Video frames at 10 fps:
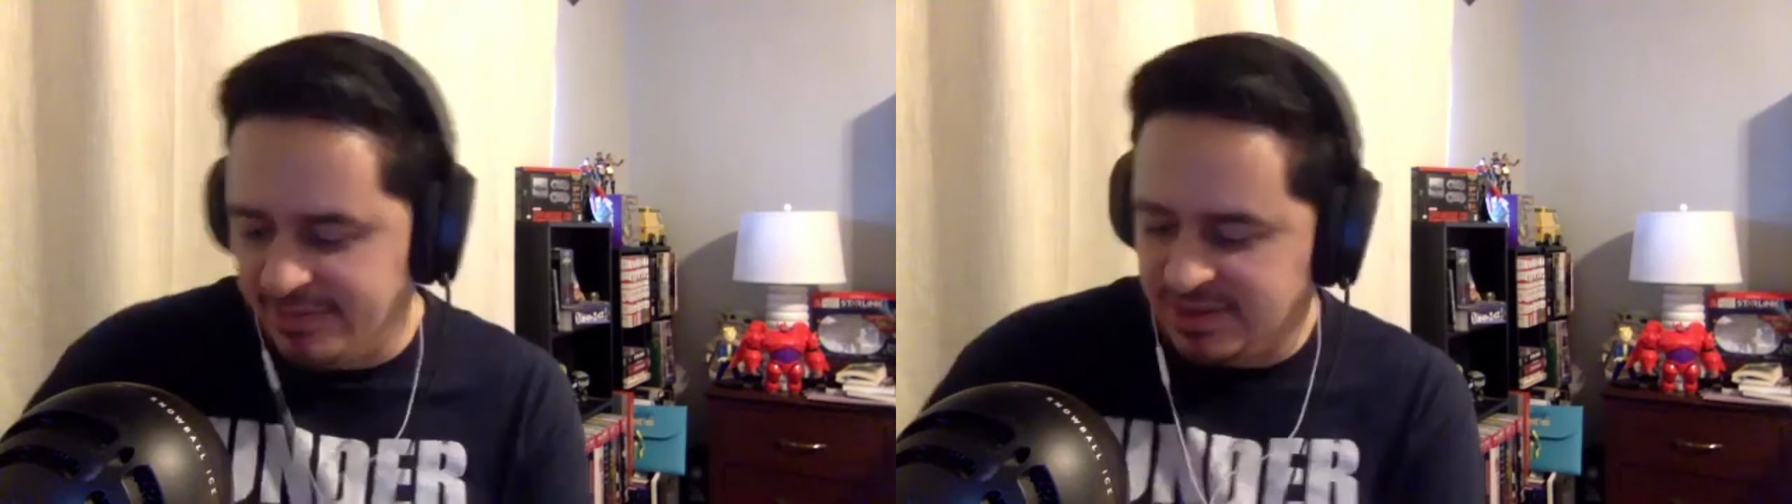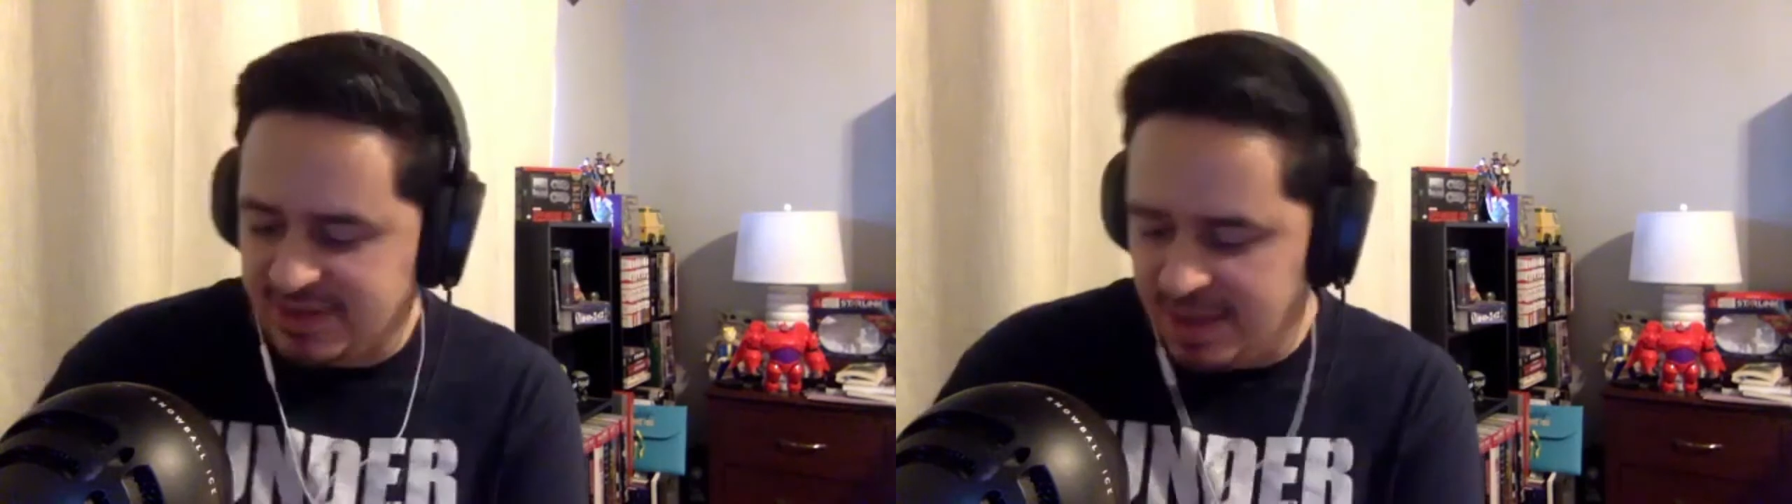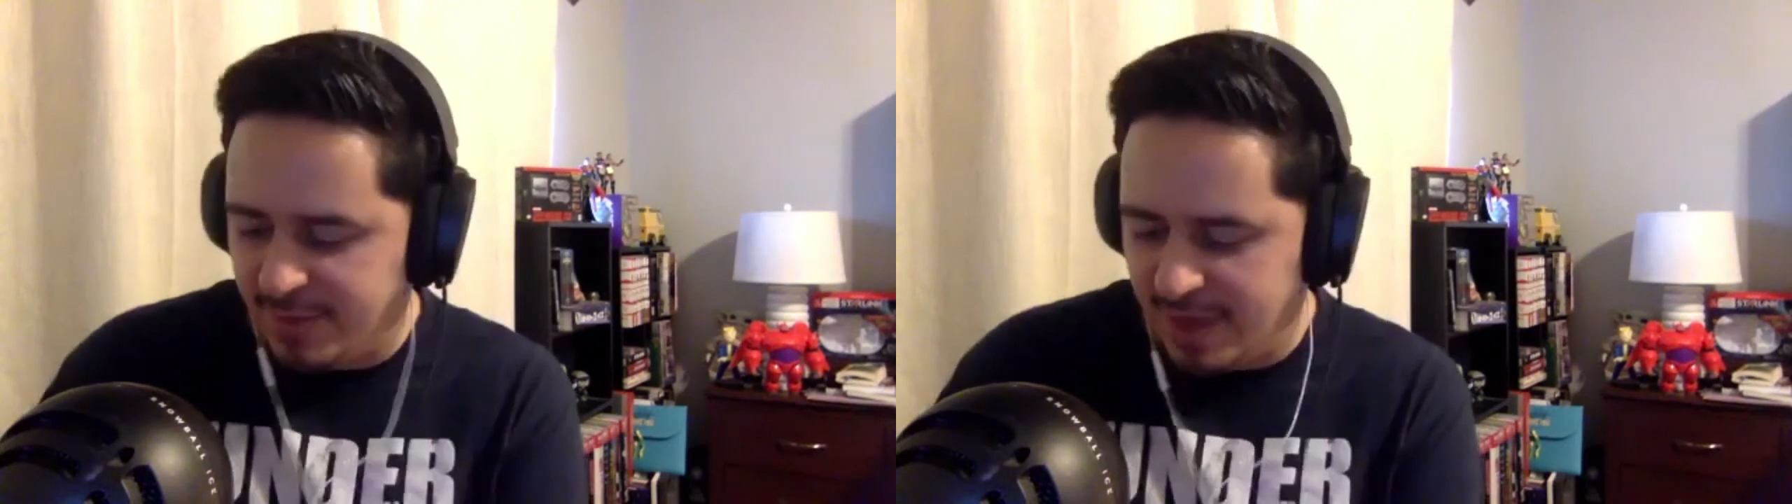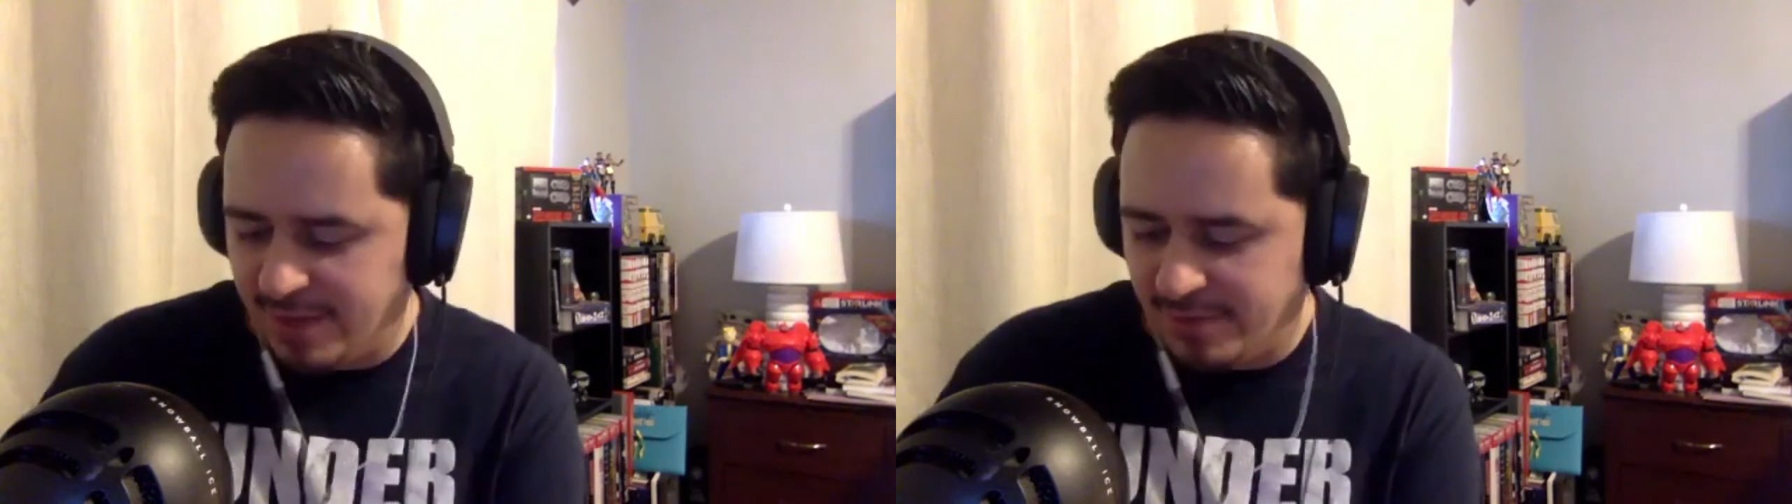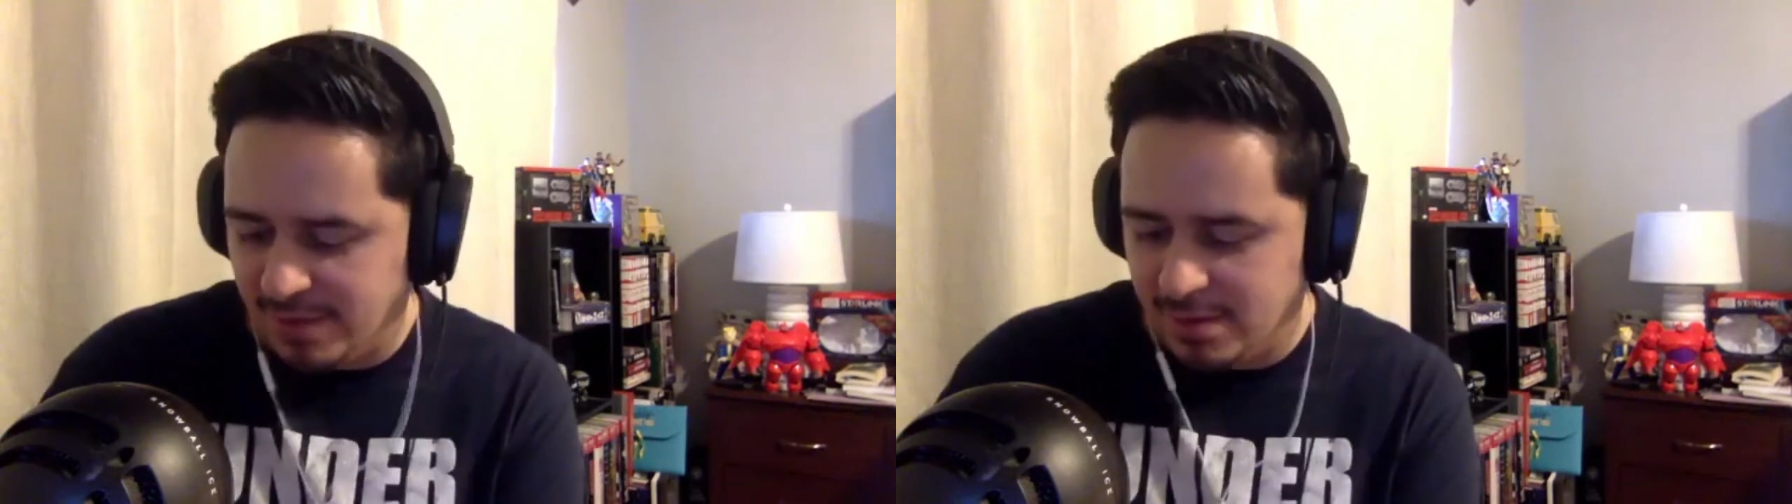a safe
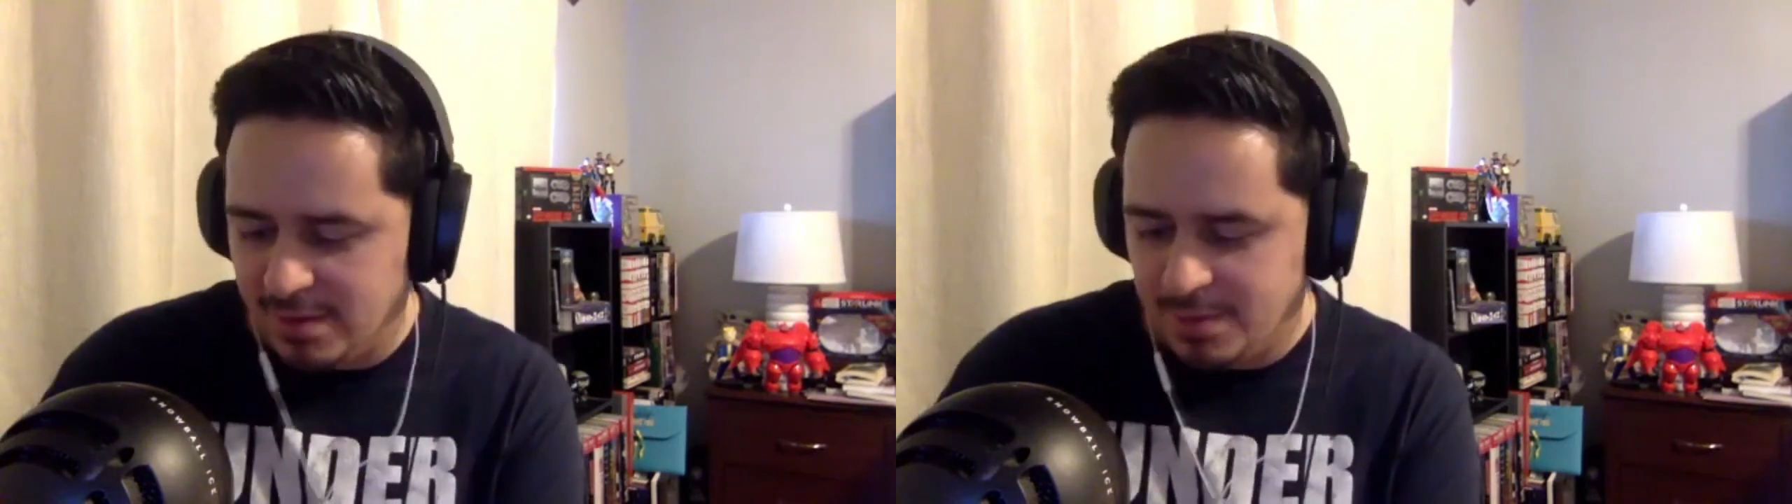haven